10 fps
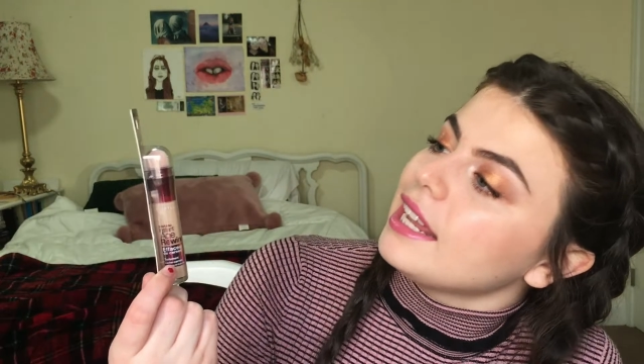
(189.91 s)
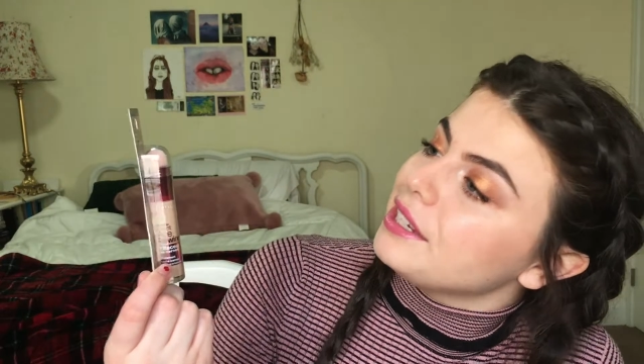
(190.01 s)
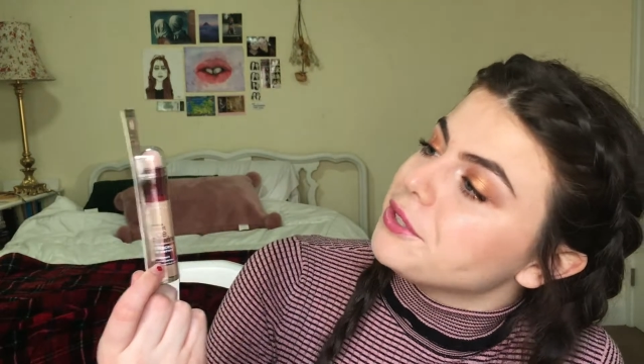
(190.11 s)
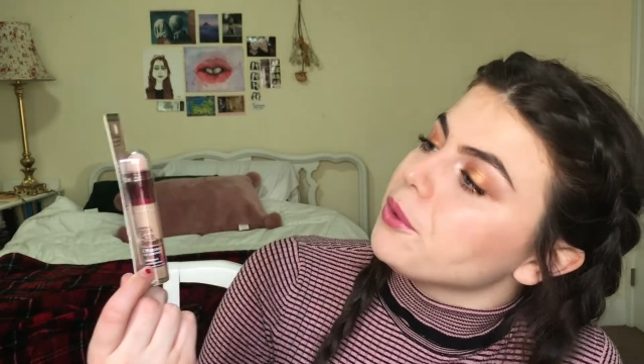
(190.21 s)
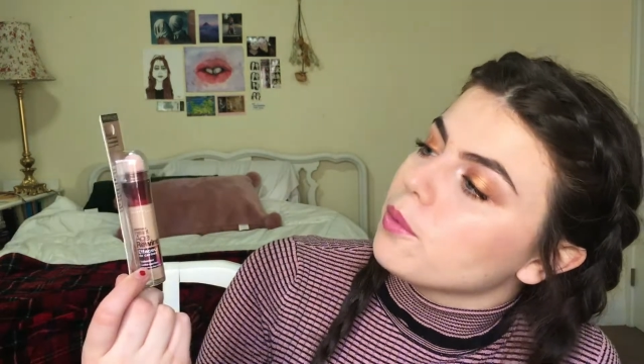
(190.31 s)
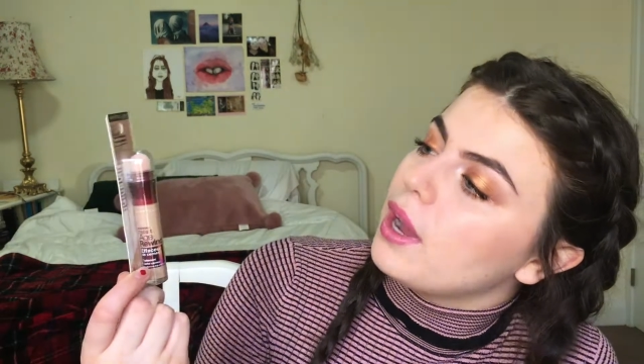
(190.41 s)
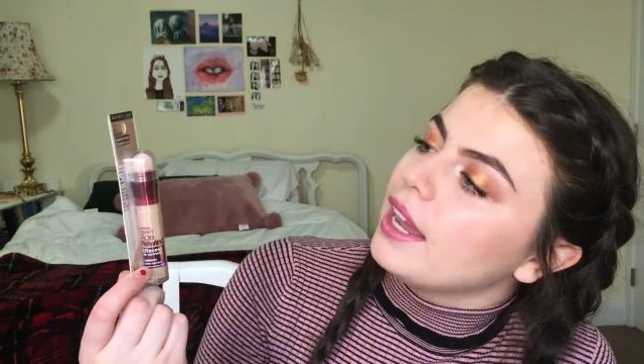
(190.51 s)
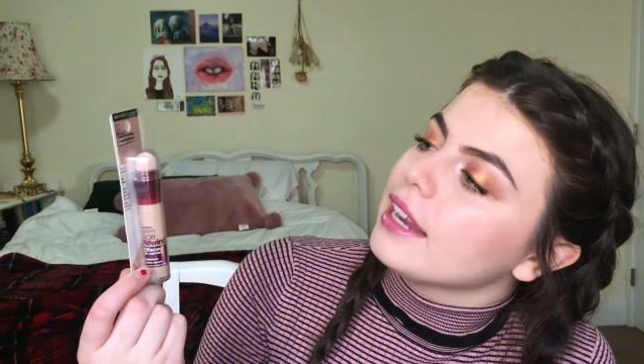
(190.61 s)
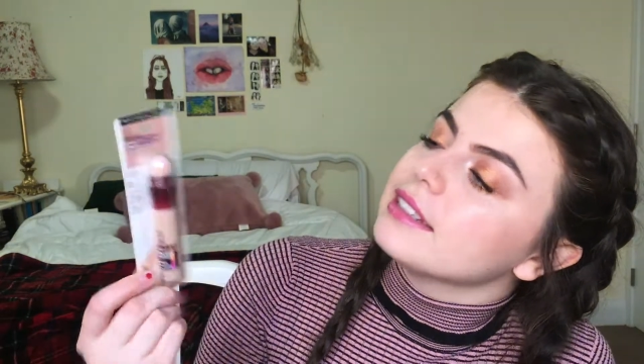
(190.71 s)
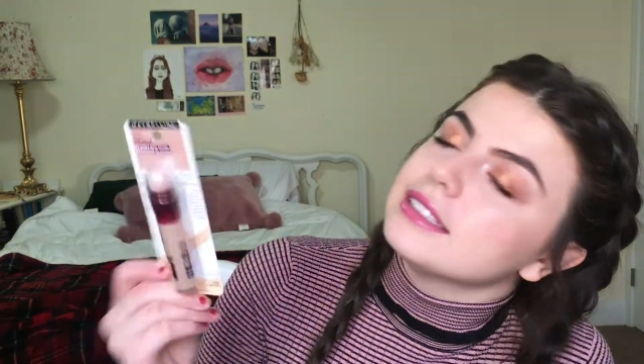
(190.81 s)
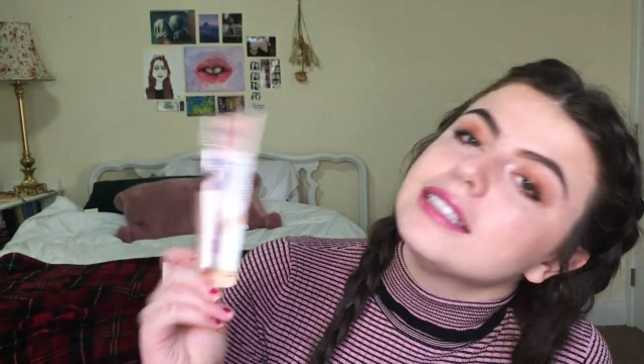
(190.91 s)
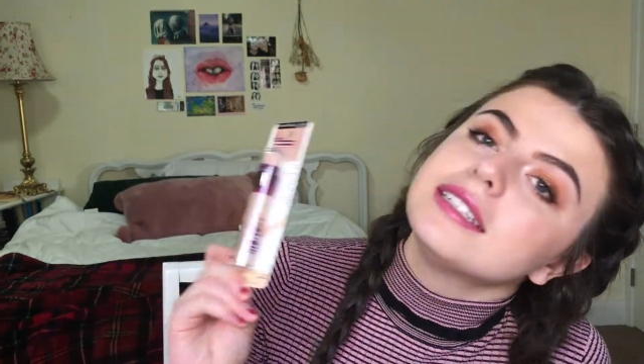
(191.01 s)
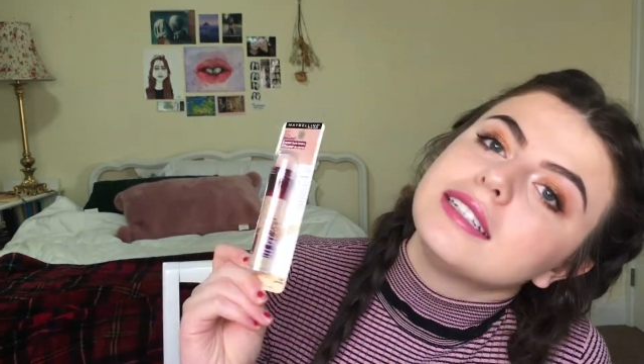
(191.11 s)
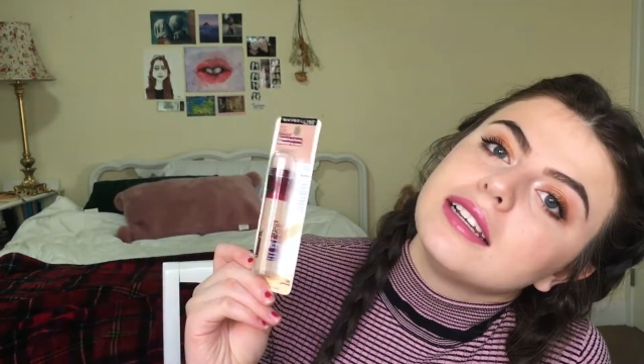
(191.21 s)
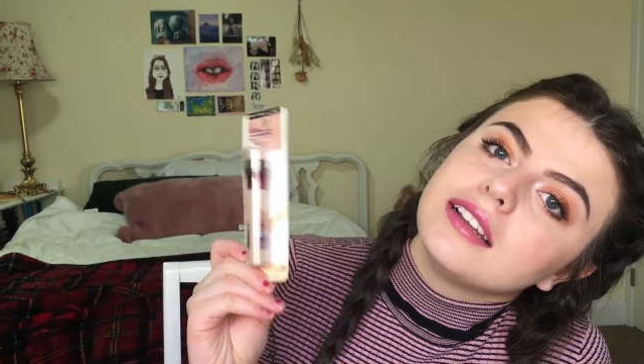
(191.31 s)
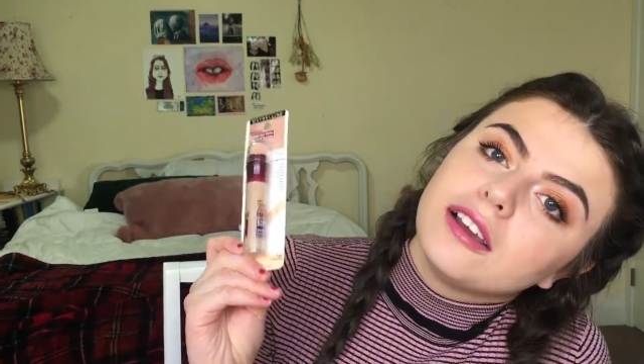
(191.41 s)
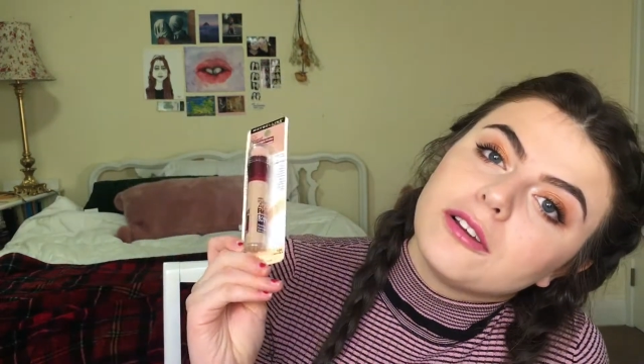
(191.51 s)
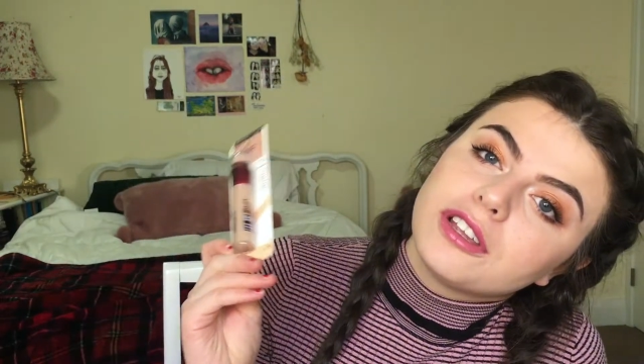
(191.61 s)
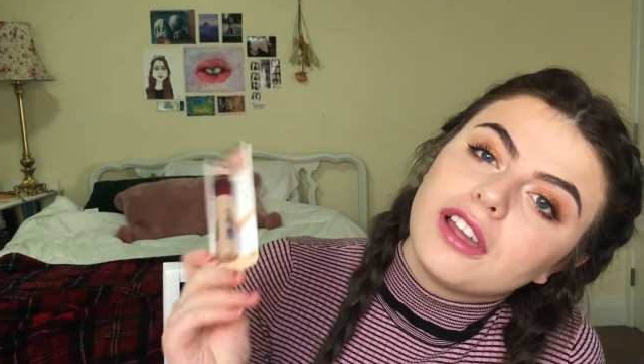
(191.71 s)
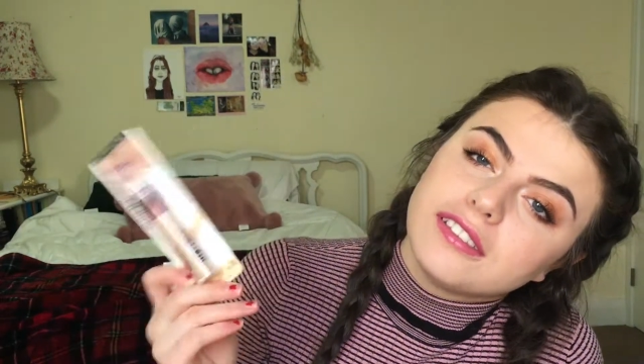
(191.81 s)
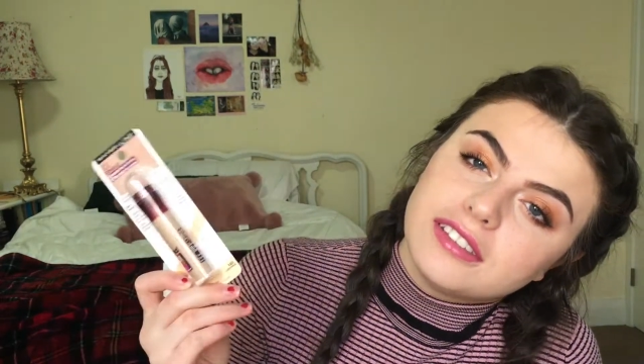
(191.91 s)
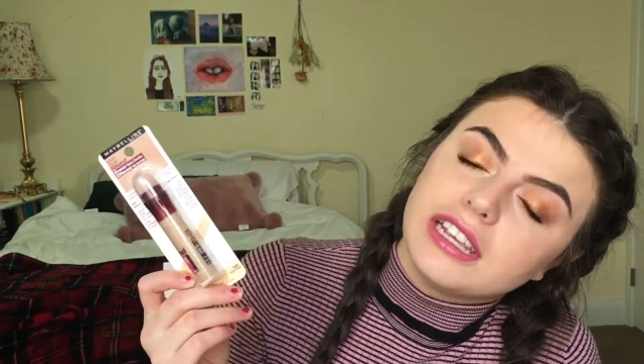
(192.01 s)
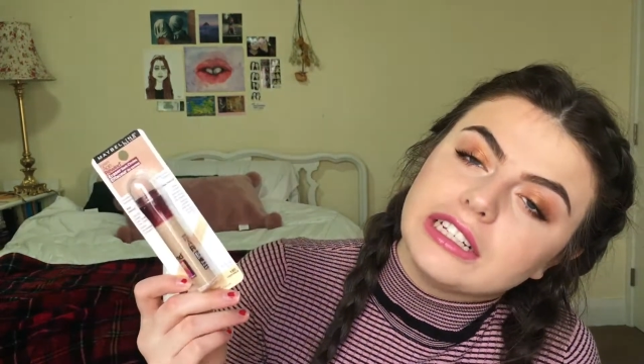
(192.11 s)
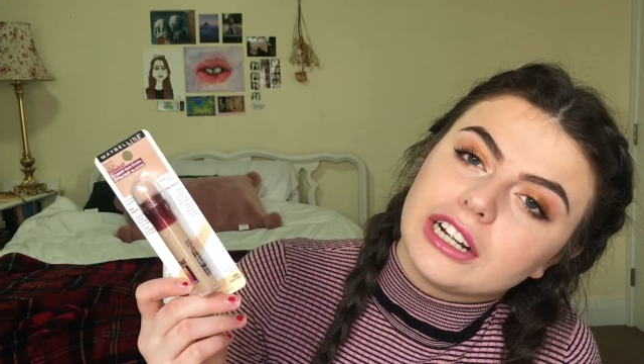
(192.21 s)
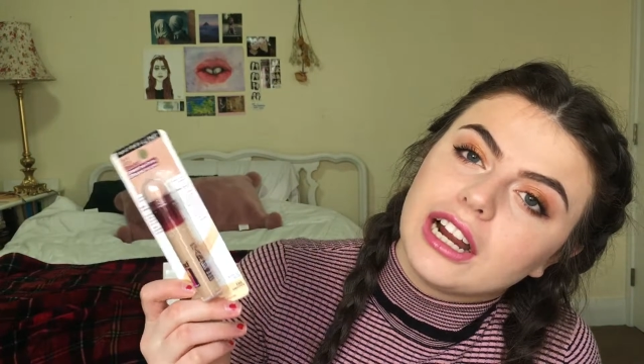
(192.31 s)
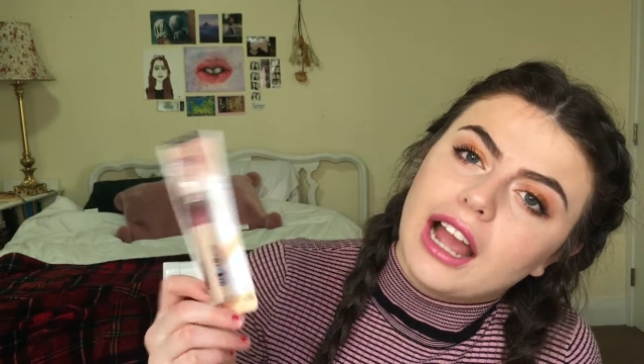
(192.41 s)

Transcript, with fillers: Age Rewind concealer.